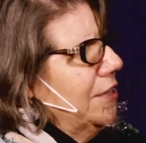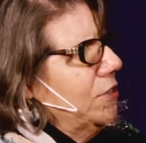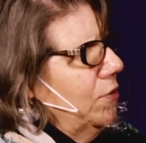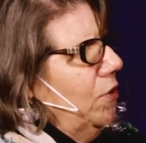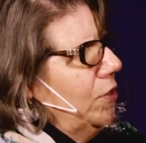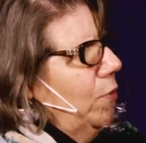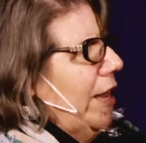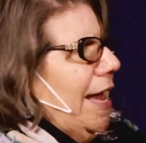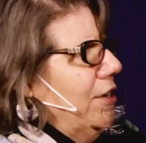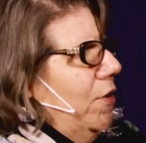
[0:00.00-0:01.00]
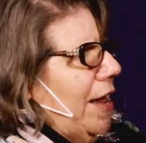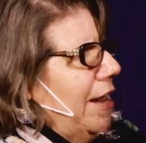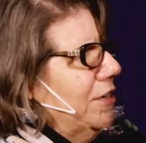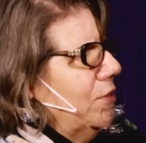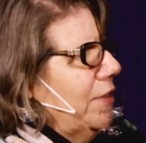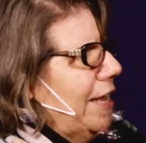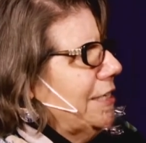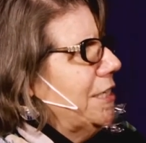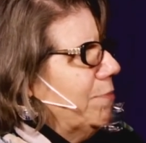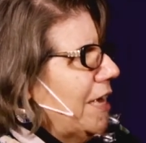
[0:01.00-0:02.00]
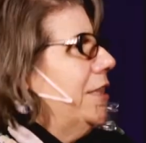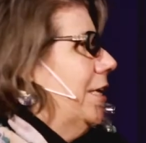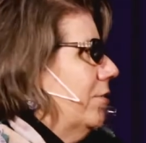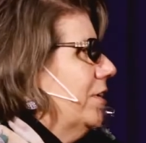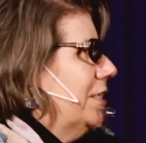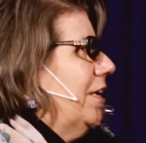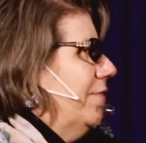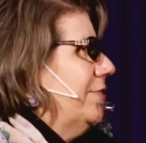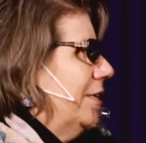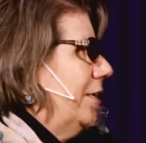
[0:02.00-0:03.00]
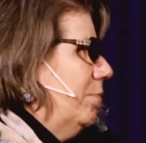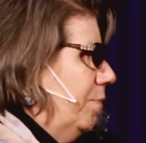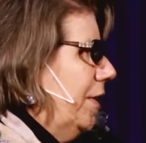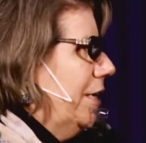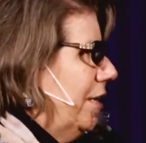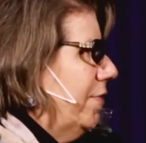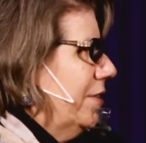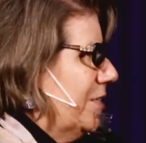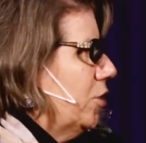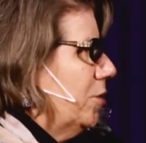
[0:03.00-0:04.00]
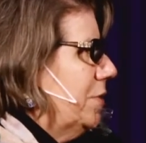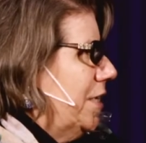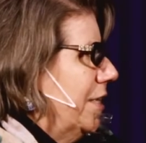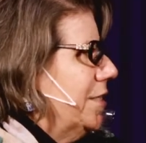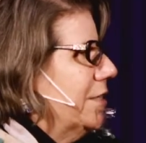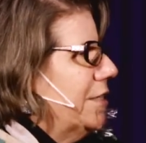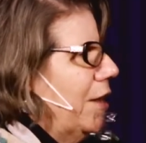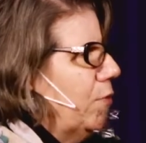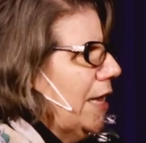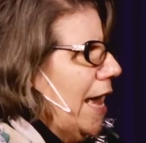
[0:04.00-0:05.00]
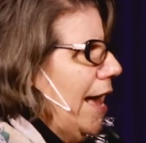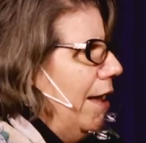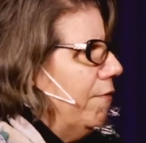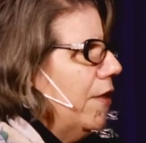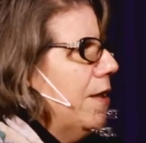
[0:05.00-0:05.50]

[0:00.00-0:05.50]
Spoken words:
And so the only way I know how to do that is to make theater as safe as it can be, given yeah. the circumstances that we have.